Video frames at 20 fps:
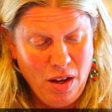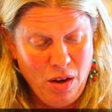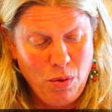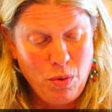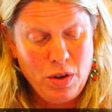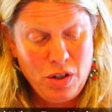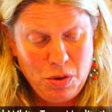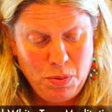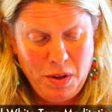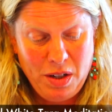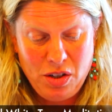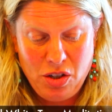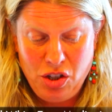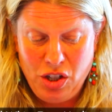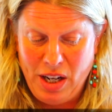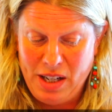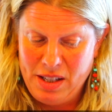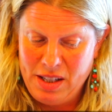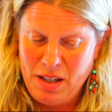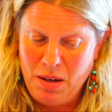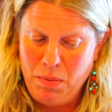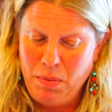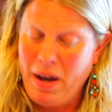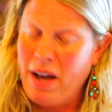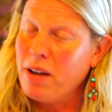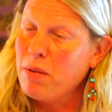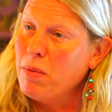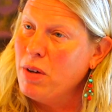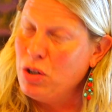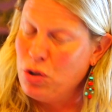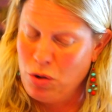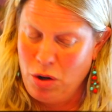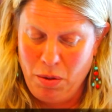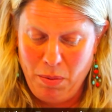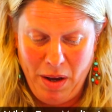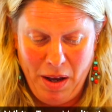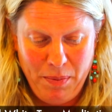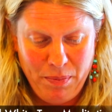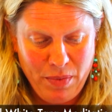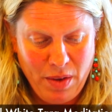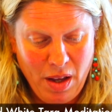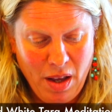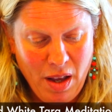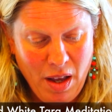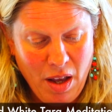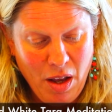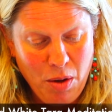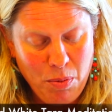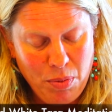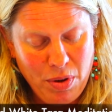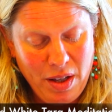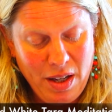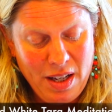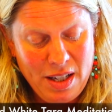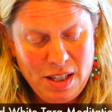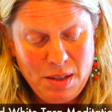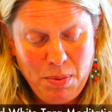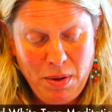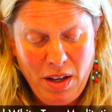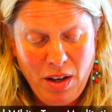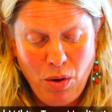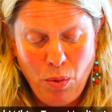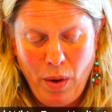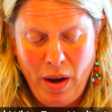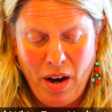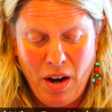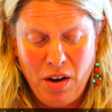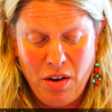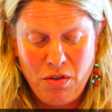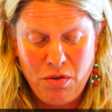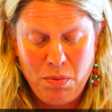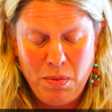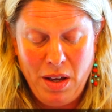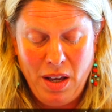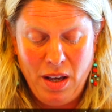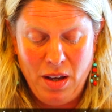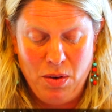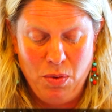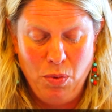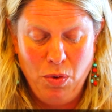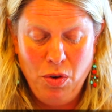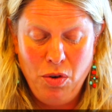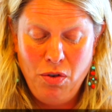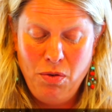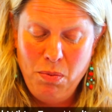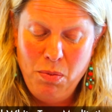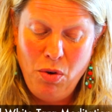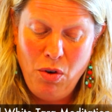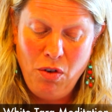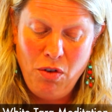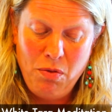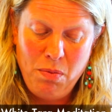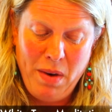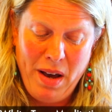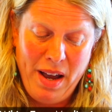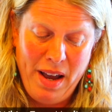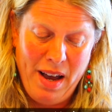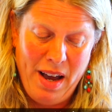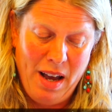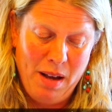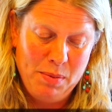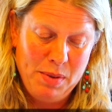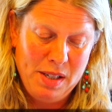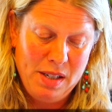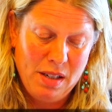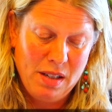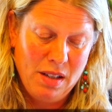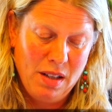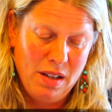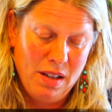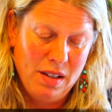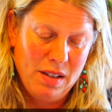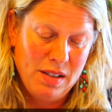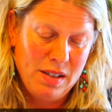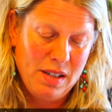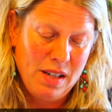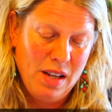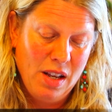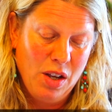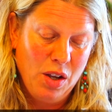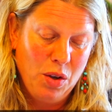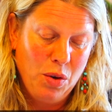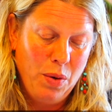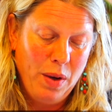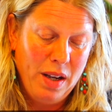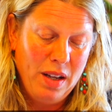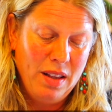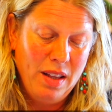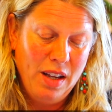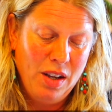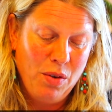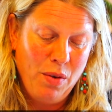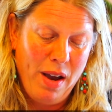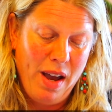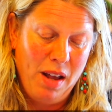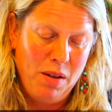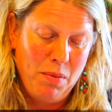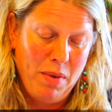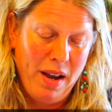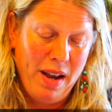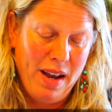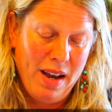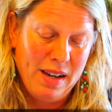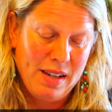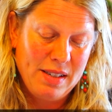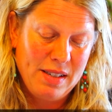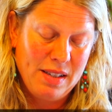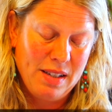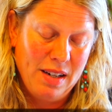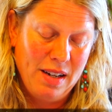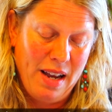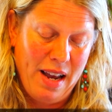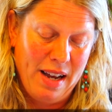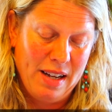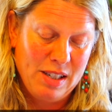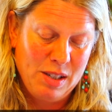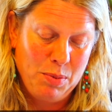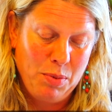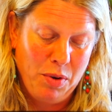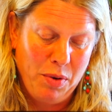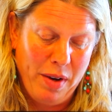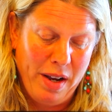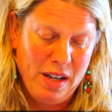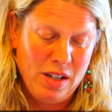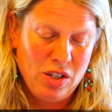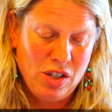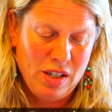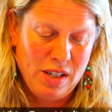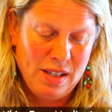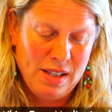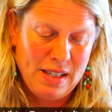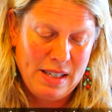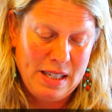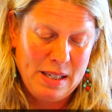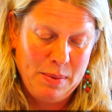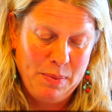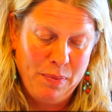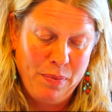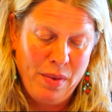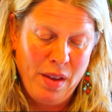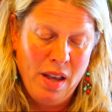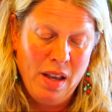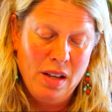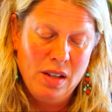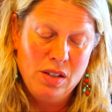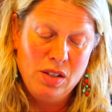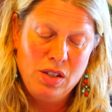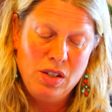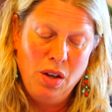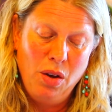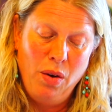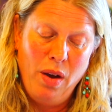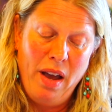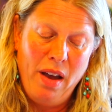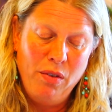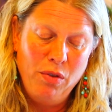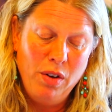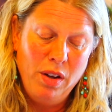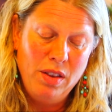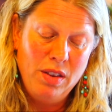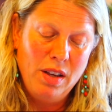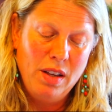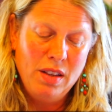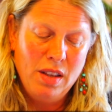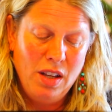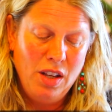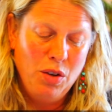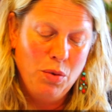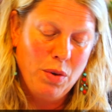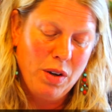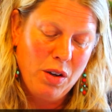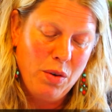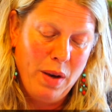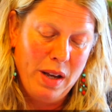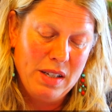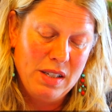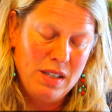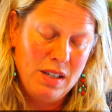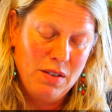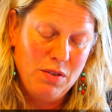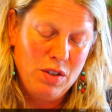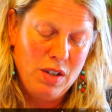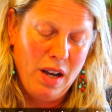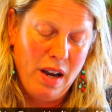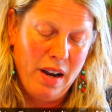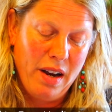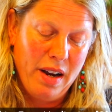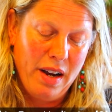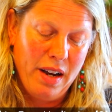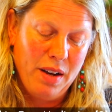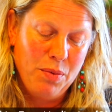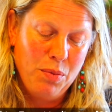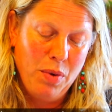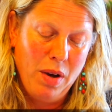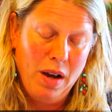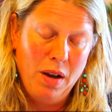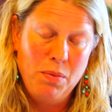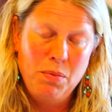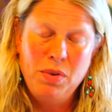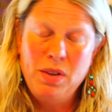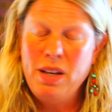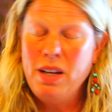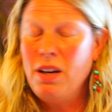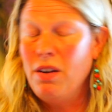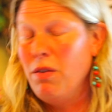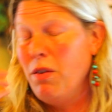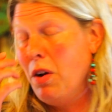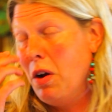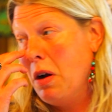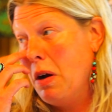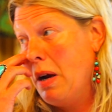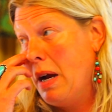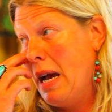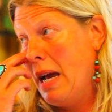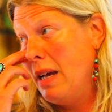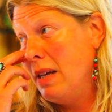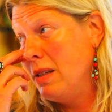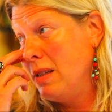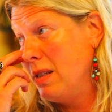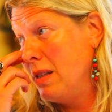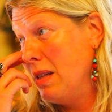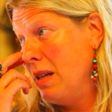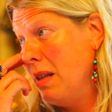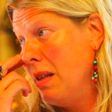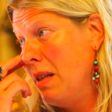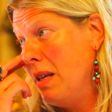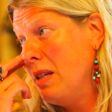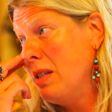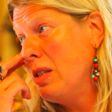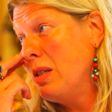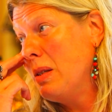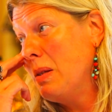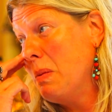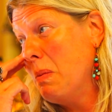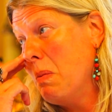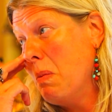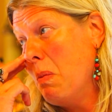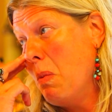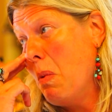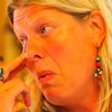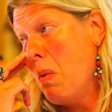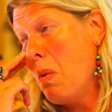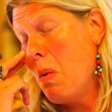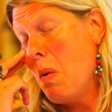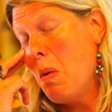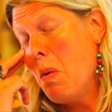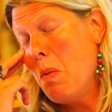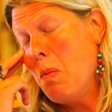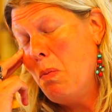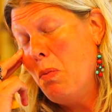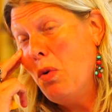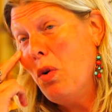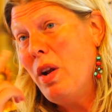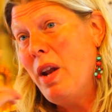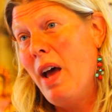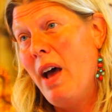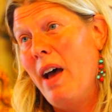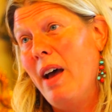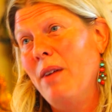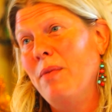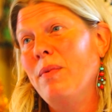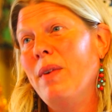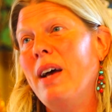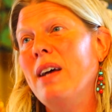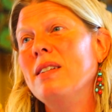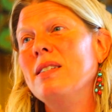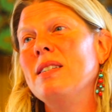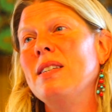which means Jetsun Pagma Droma. Please be aware of me, remove my obstacles, quickly grant my excellent aspirations. So everything that you request of Tara, think of her as this Buddha, as